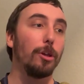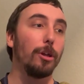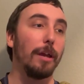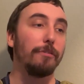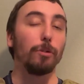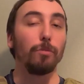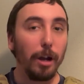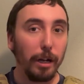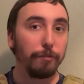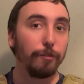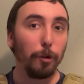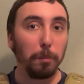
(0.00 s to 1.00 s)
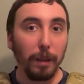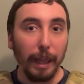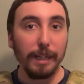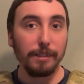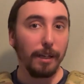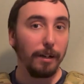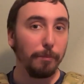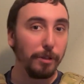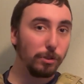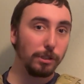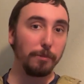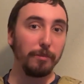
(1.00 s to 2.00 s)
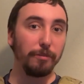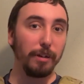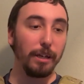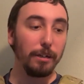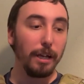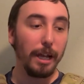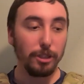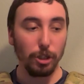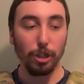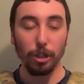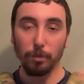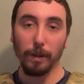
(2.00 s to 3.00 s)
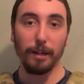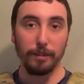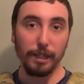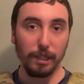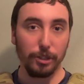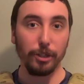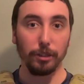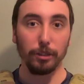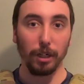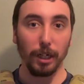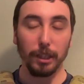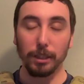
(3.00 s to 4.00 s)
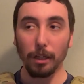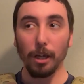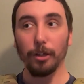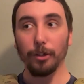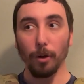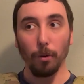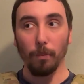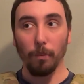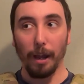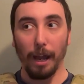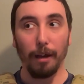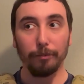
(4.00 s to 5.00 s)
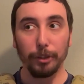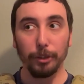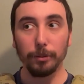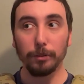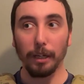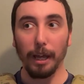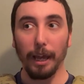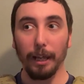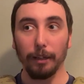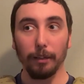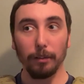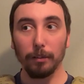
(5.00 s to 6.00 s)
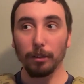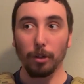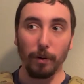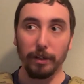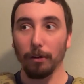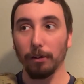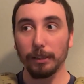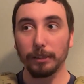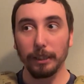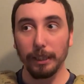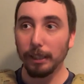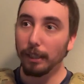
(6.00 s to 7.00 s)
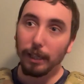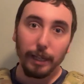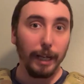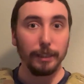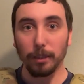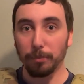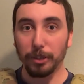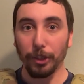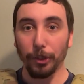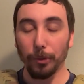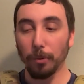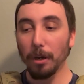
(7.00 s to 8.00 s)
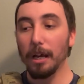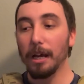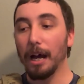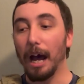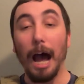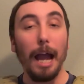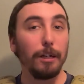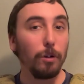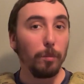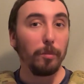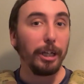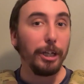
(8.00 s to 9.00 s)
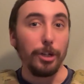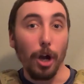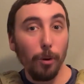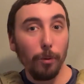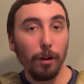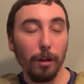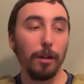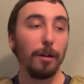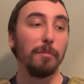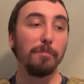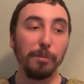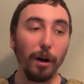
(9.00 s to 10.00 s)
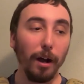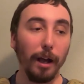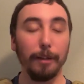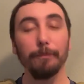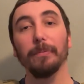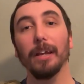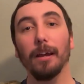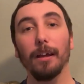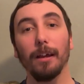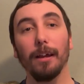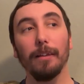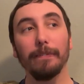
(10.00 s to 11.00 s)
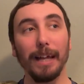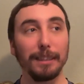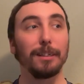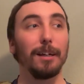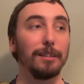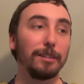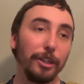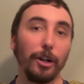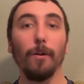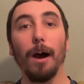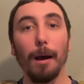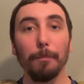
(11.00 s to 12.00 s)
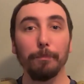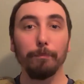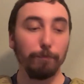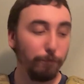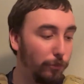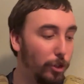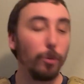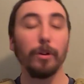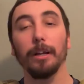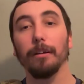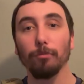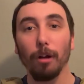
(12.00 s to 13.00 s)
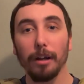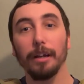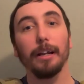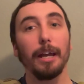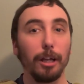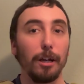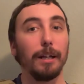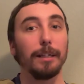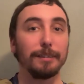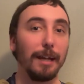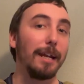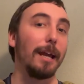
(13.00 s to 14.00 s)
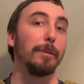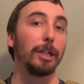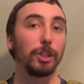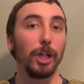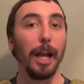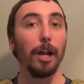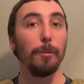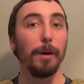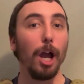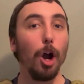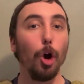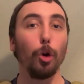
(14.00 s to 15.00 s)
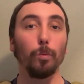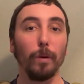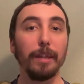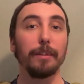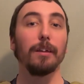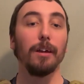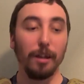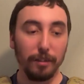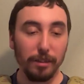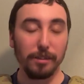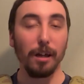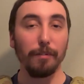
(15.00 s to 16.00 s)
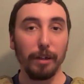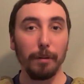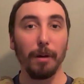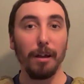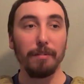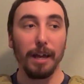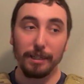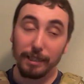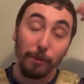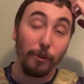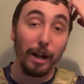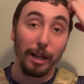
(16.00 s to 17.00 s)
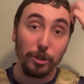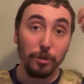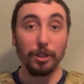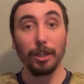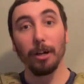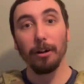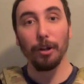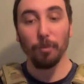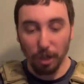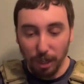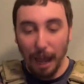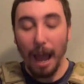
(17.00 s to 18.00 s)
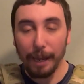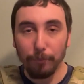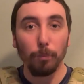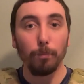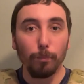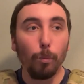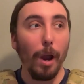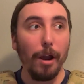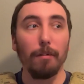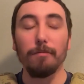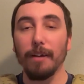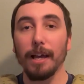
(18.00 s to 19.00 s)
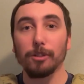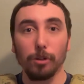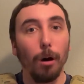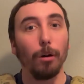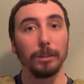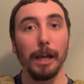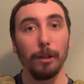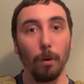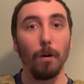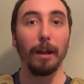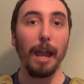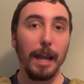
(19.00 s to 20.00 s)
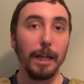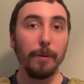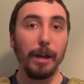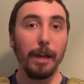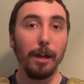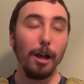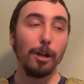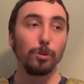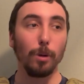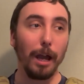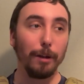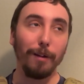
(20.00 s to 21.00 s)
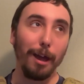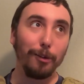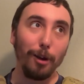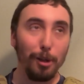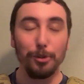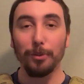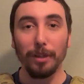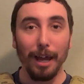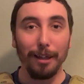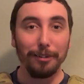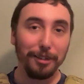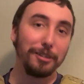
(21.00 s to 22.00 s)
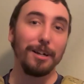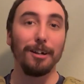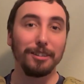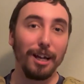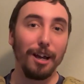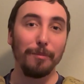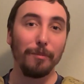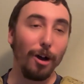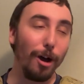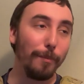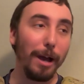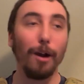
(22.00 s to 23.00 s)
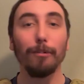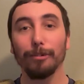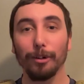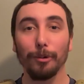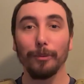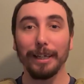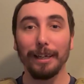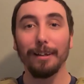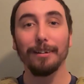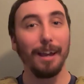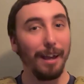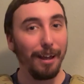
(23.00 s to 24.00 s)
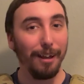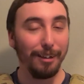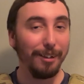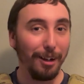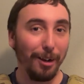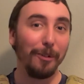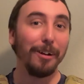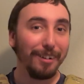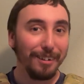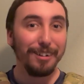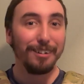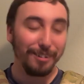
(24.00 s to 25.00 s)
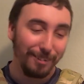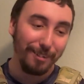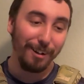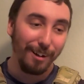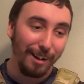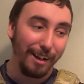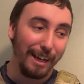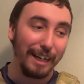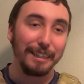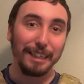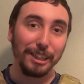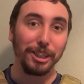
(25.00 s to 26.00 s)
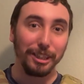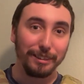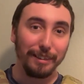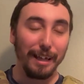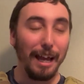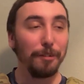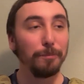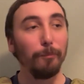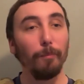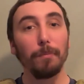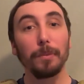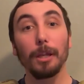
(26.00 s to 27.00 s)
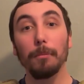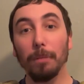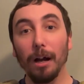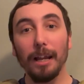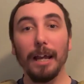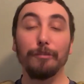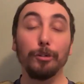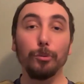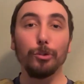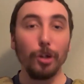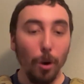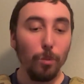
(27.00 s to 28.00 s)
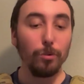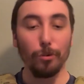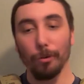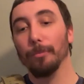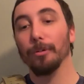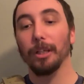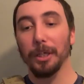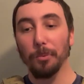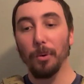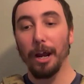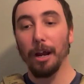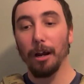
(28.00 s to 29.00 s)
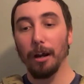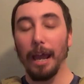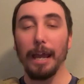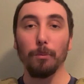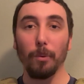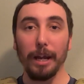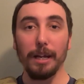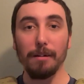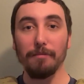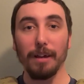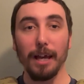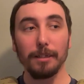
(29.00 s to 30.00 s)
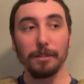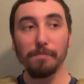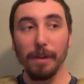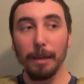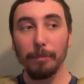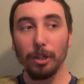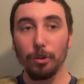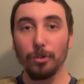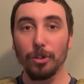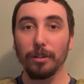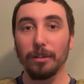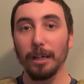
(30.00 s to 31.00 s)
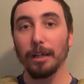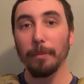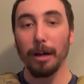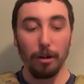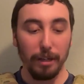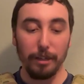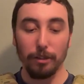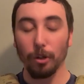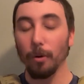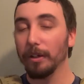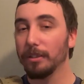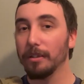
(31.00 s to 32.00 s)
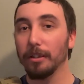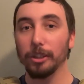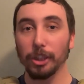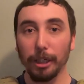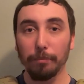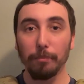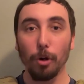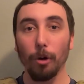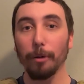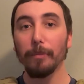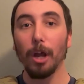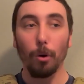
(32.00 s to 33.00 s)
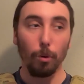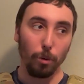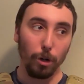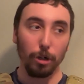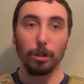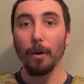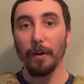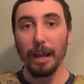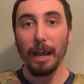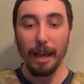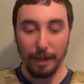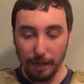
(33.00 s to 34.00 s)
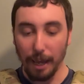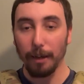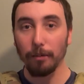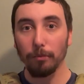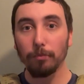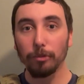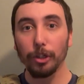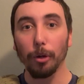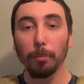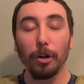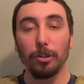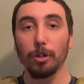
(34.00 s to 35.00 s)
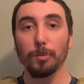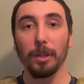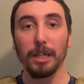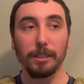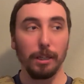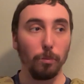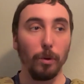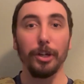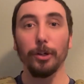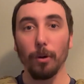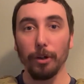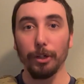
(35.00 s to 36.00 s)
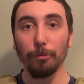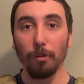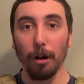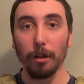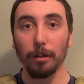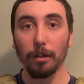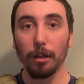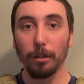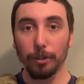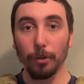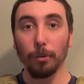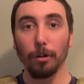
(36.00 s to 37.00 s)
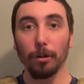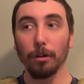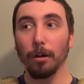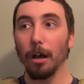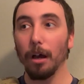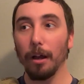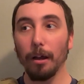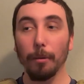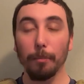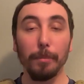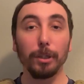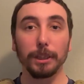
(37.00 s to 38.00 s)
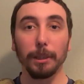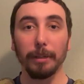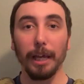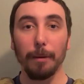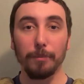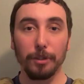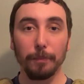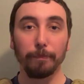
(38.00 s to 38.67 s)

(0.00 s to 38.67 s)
If you're running full plates at a MILSIM event, it's a good way to test your endurance. You don't have to, and quite honestly, it's up to you. I normally don't, but that's because, I'm doing running and gunning dynamic training on my own with the stuff in my vest, and when I do security work, I wear a vest all day long anyway, so I'd rather not do that the entire time I'm out for a weekend, in addition to that. But if you don't normally wear a weighted vest, maybe you should think about either going to the gym more or go ahead and, putting those plates in when you go and you run your MILSIM games.